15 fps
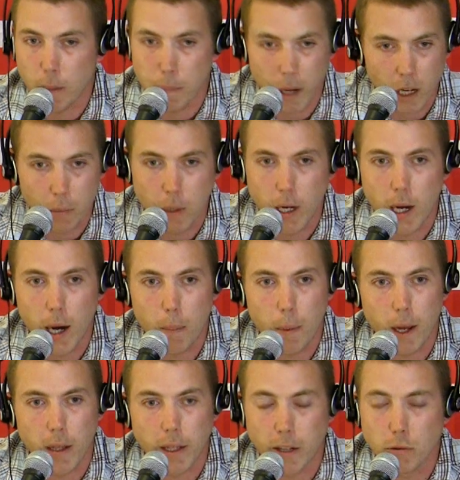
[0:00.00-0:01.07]
They pick me up,
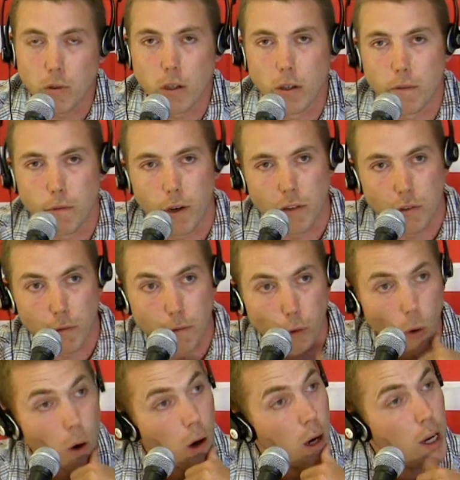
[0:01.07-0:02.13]
and that's what good friends are
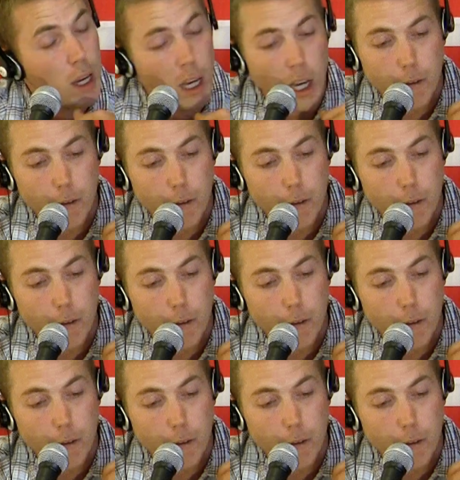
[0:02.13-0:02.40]
for.